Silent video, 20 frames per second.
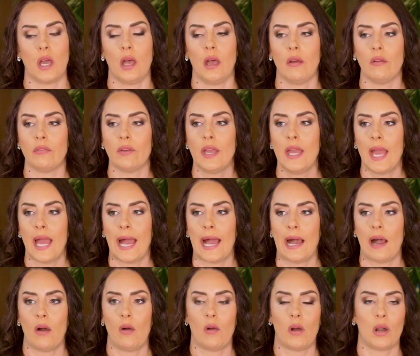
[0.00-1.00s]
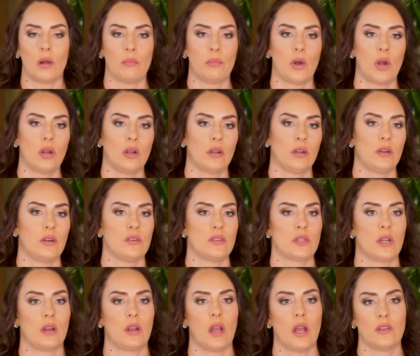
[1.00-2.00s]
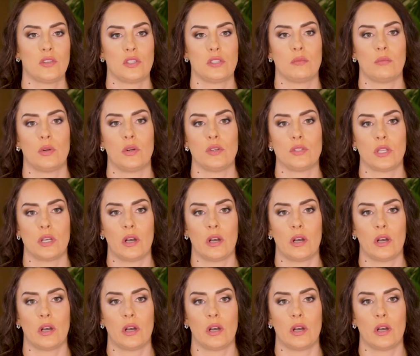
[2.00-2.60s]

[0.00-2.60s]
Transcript: of how our partners, our customers,